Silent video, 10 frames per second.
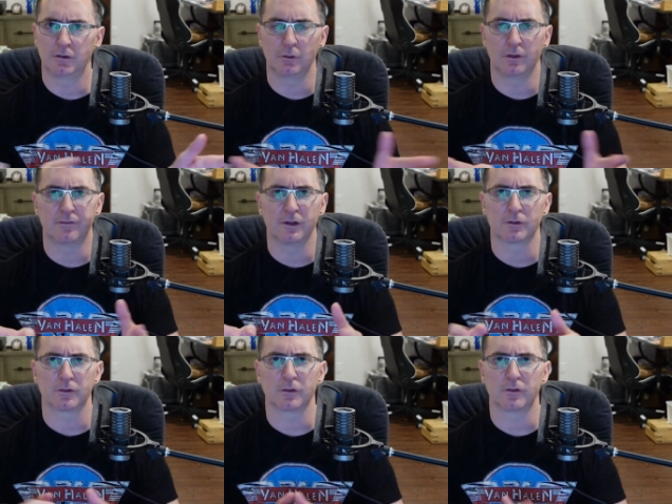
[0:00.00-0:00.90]
redo the
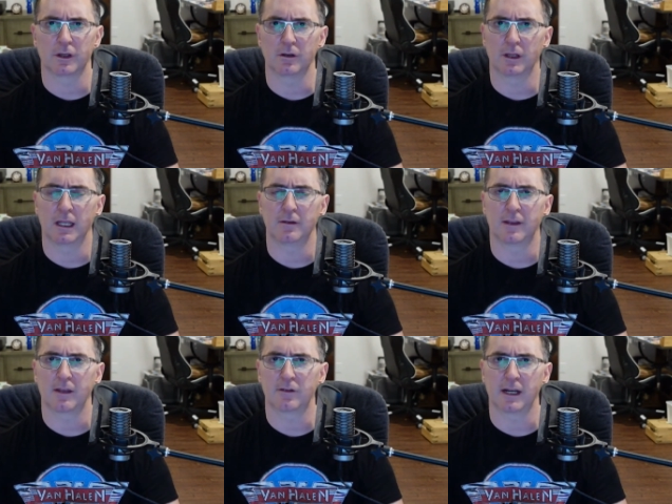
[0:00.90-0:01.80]
filters and, and
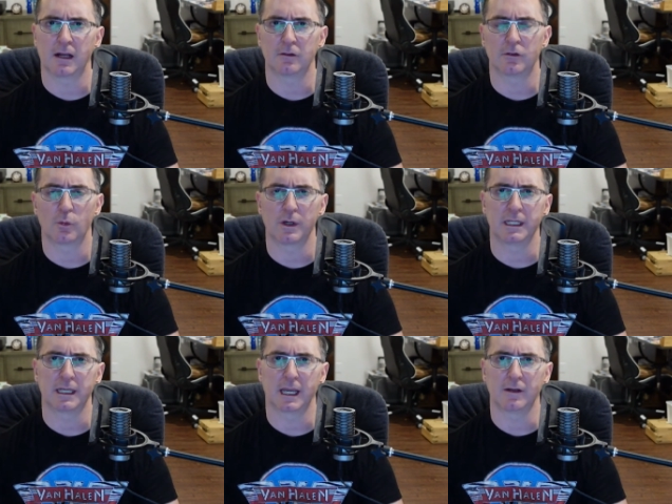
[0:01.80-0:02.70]
test it out to twenty
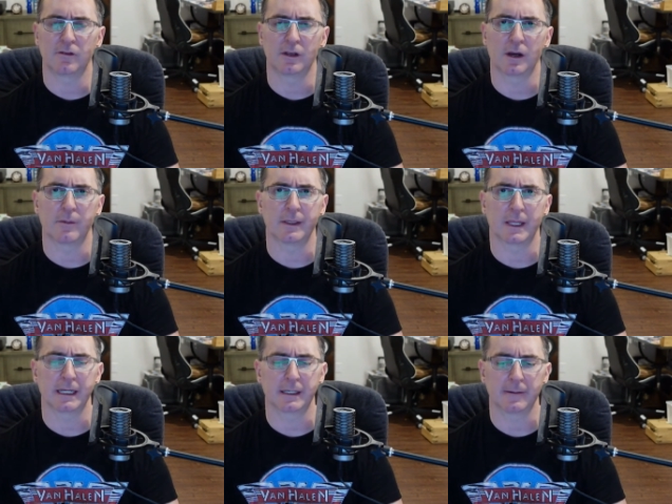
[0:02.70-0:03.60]
K to see how I
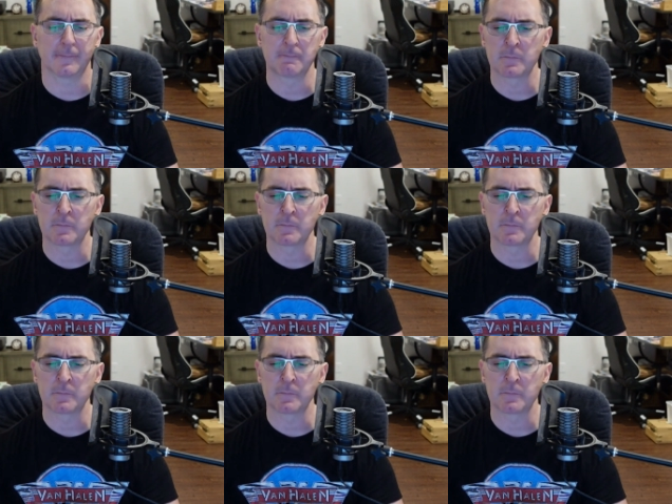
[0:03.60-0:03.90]
like it.